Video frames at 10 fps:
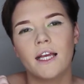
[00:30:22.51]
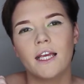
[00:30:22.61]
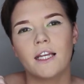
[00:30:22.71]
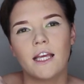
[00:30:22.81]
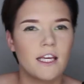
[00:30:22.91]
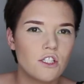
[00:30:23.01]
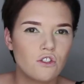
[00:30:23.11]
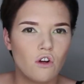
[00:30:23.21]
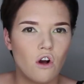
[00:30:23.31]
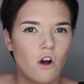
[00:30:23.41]
in his
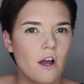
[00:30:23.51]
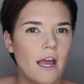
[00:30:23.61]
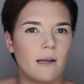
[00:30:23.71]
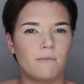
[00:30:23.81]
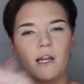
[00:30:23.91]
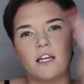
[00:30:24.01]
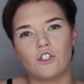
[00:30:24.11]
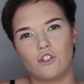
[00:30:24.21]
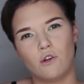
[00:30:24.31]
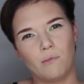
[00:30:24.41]
car and
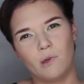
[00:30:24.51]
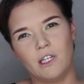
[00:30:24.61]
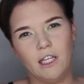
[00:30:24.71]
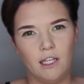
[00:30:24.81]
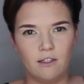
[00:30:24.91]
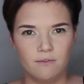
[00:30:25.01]
placed her body